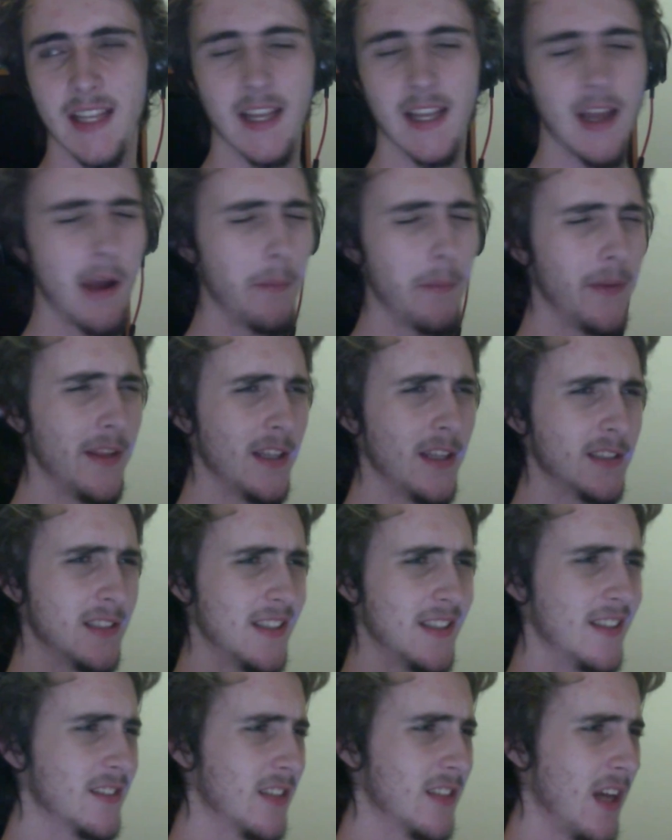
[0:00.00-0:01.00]
I mean,
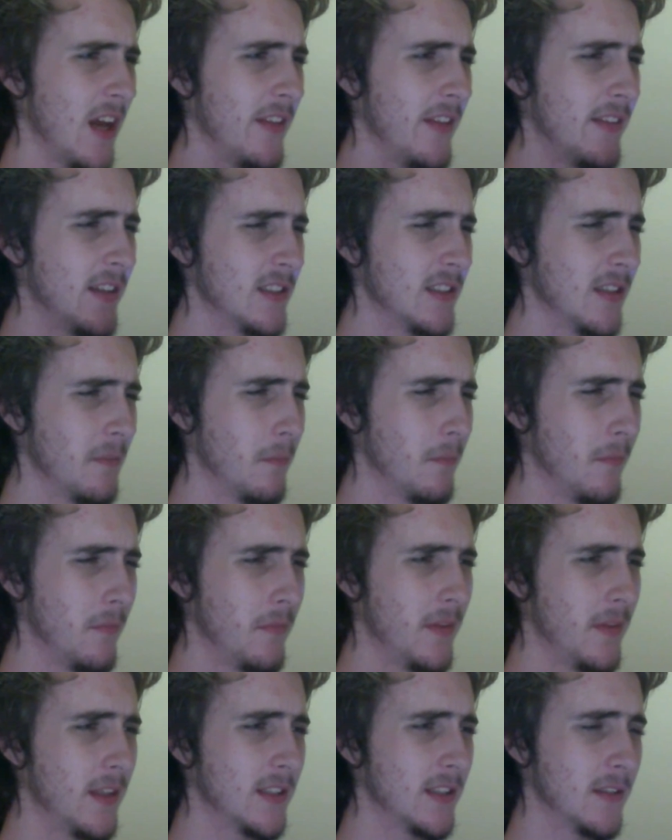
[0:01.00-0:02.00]
there's
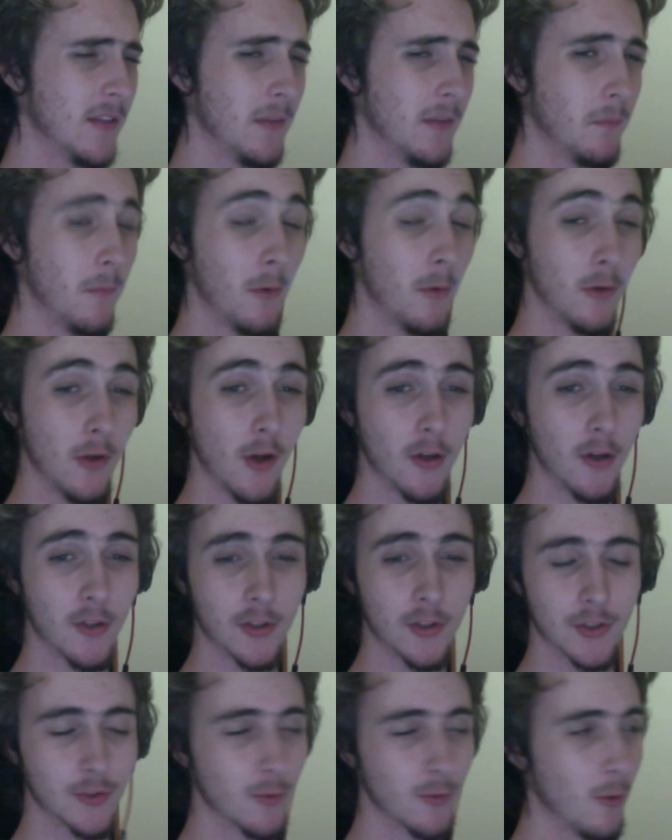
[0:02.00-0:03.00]
a more longer
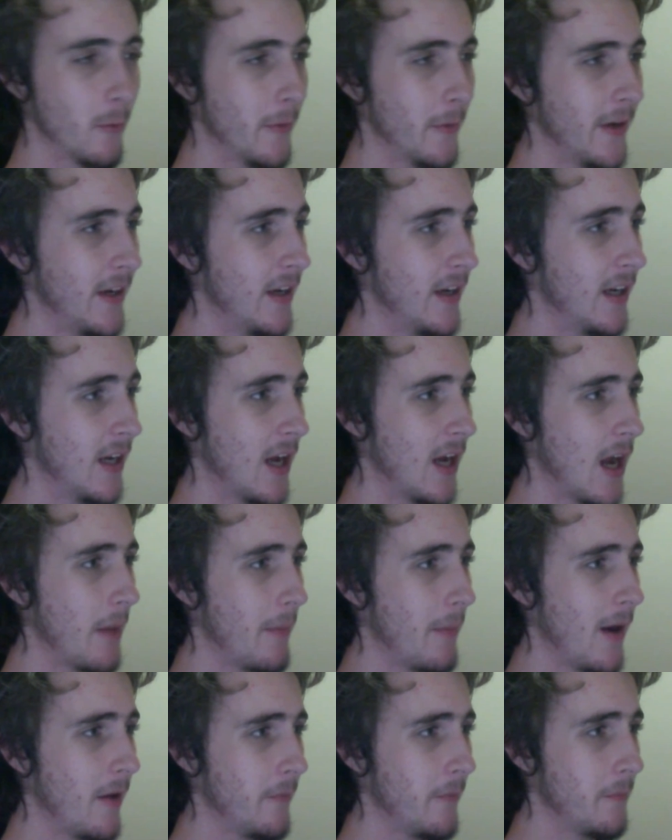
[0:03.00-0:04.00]
story
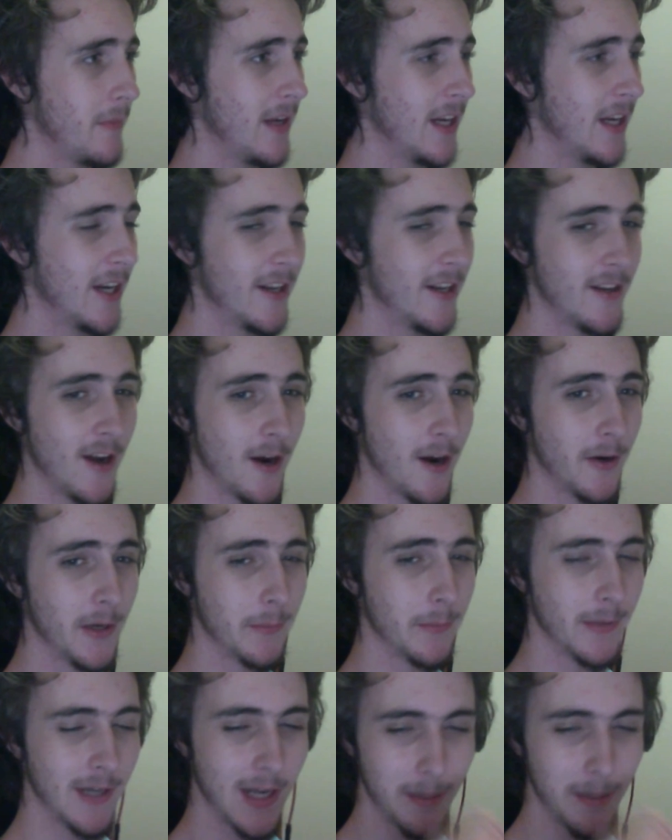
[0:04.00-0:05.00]
about me and Anari,
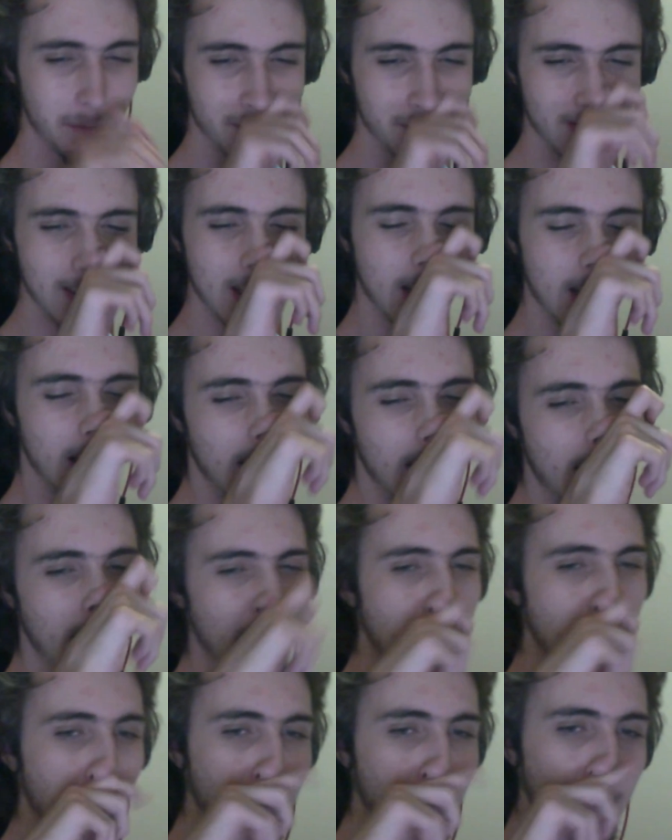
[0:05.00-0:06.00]
but I'm
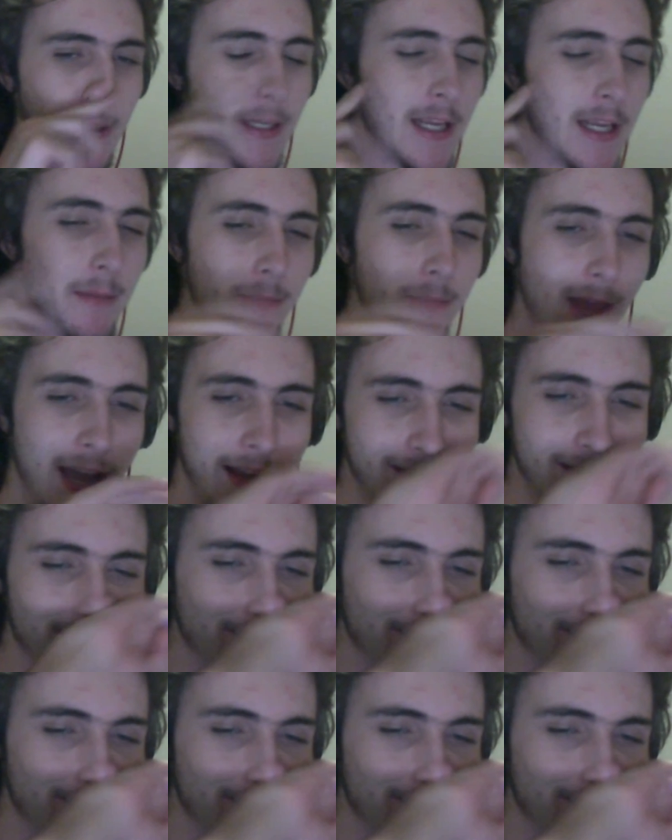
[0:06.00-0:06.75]
gonna keep that